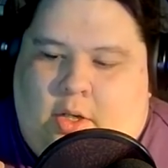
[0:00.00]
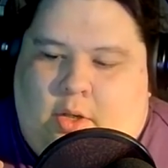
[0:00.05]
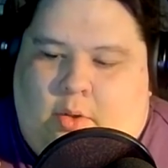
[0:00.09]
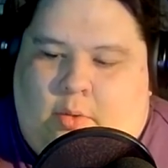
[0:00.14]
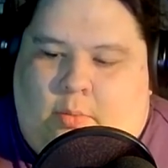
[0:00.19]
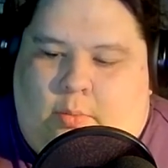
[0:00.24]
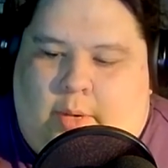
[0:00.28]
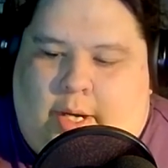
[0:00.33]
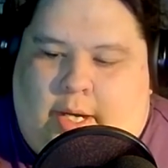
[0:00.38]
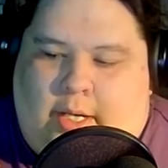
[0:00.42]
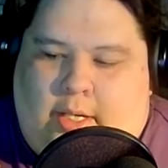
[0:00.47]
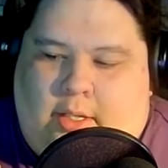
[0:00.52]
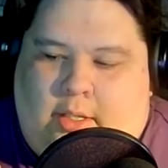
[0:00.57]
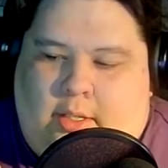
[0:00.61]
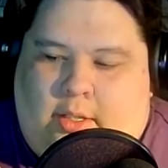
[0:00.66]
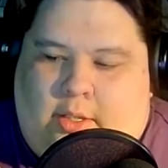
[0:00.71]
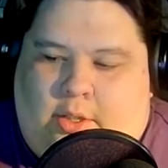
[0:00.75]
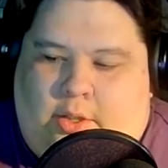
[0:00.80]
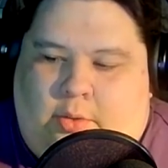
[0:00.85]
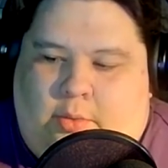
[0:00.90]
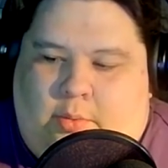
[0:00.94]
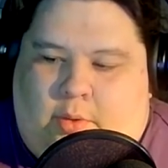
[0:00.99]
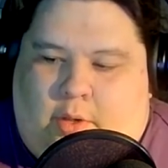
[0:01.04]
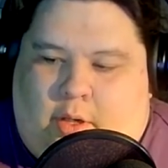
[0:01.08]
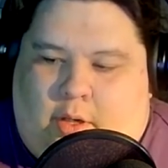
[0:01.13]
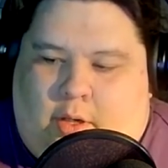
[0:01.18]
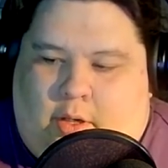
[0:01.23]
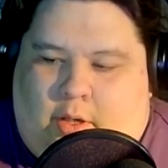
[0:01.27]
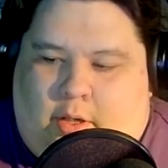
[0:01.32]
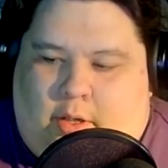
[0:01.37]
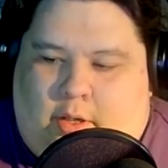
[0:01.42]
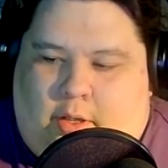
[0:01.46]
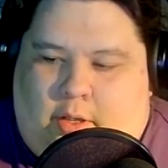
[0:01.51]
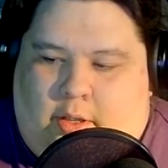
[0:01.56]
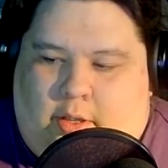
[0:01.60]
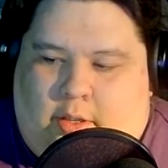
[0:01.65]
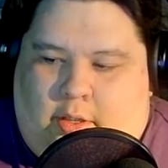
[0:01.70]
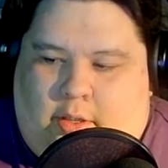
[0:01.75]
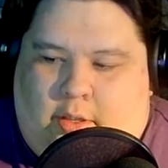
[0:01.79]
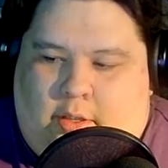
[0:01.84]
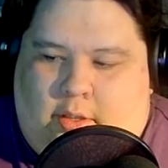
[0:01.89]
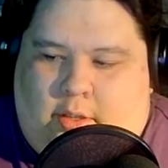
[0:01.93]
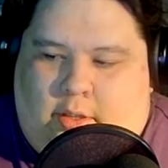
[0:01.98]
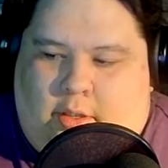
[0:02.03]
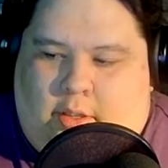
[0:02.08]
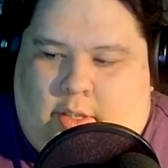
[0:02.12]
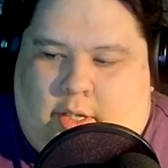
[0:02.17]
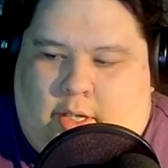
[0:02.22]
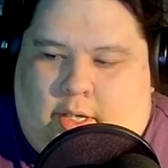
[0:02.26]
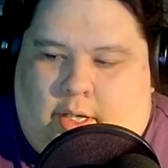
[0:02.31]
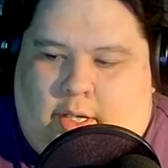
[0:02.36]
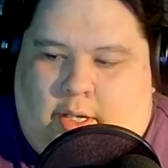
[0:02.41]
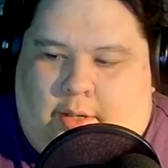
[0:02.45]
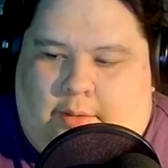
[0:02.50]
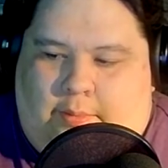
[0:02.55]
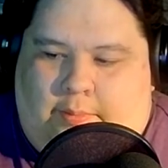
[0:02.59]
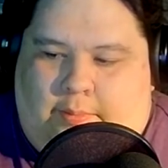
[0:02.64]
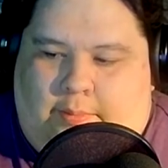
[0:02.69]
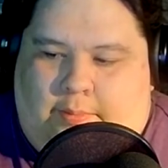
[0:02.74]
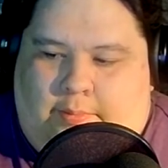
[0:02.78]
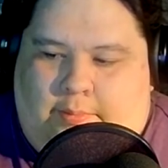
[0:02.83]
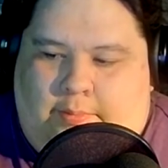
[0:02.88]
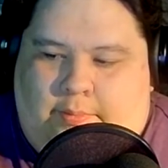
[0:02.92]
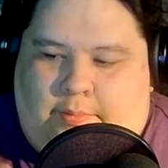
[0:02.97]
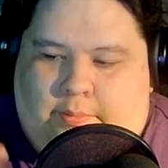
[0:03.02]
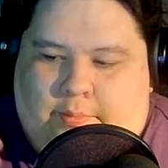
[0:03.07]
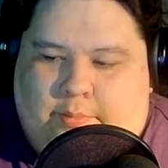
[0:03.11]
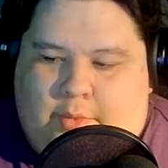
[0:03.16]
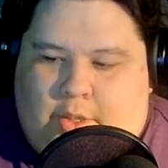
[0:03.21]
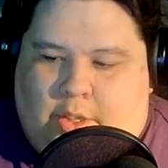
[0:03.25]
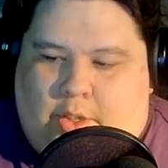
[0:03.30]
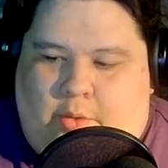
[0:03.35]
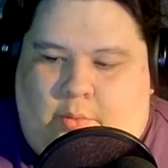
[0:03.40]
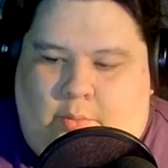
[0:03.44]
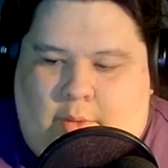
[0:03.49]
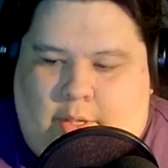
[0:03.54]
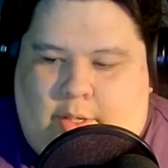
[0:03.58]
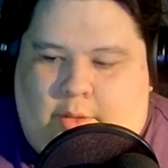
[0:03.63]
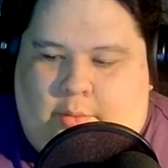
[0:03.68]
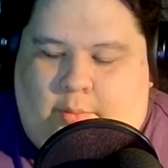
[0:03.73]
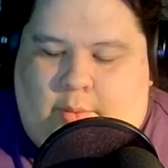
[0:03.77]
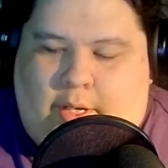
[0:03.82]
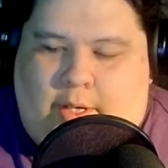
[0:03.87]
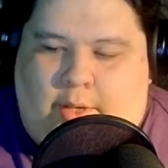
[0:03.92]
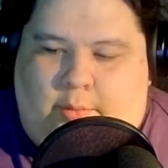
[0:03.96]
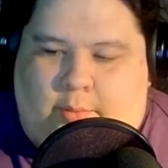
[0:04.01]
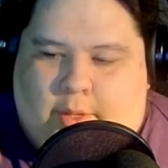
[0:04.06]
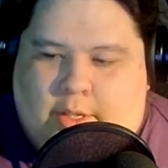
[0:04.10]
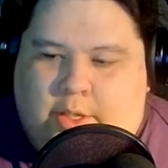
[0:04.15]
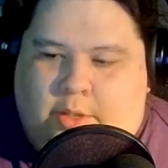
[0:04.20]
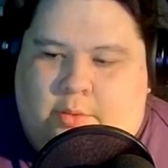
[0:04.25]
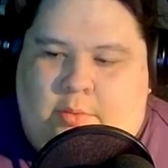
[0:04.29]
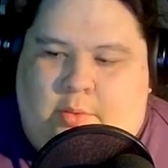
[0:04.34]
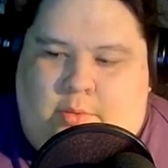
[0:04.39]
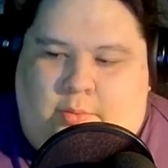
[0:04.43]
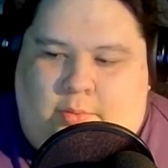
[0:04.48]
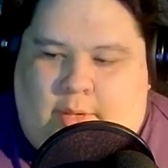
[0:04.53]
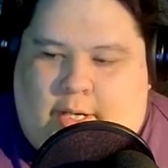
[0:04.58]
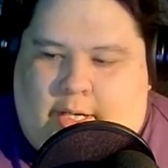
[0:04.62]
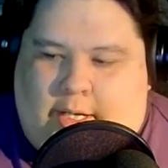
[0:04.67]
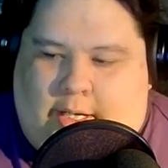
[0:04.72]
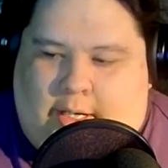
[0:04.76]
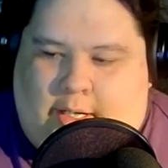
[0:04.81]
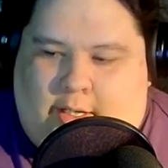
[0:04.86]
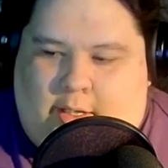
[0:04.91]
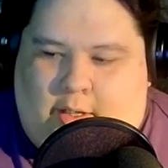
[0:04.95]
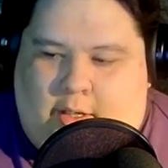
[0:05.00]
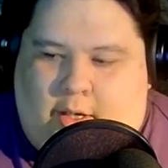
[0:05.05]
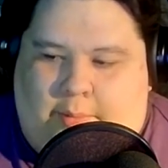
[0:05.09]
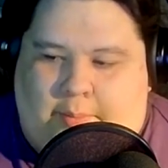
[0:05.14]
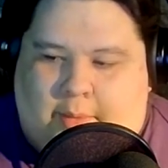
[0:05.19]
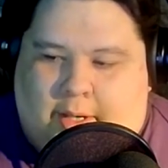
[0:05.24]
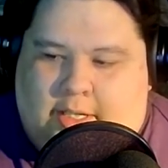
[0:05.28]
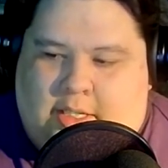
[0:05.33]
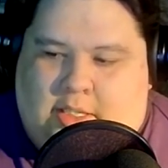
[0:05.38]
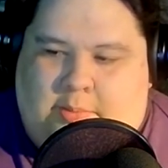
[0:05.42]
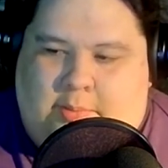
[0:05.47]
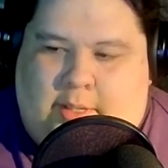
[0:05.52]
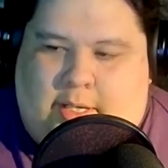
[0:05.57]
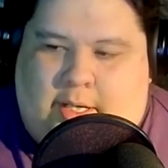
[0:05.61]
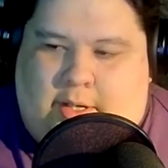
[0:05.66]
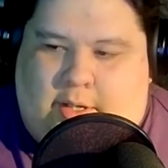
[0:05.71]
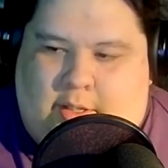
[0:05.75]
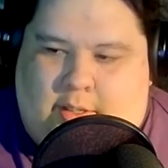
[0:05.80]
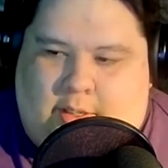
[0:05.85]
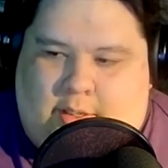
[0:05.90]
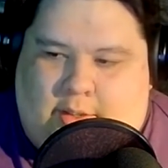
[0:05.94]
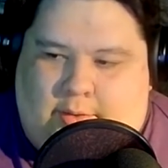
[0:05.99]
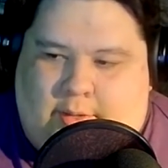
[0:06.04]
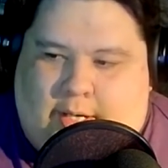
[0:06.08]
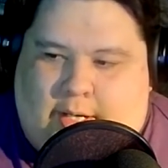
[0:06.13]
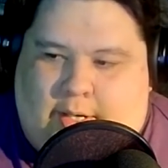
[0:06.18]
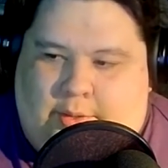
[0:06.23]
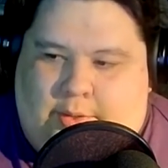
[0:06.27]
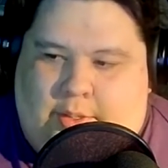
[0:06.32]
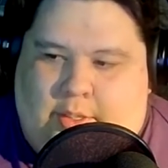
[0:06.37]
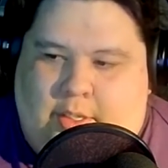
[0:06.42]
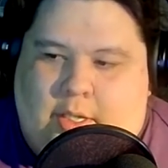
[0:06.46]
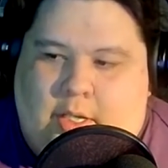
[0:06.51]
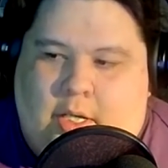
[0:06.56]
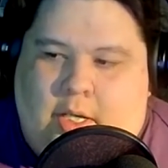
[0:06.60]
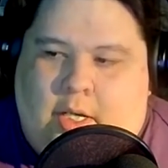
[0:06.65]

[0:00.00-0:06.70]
when you are um, you know, when when you were writing A Mind Spread Out on the Ground,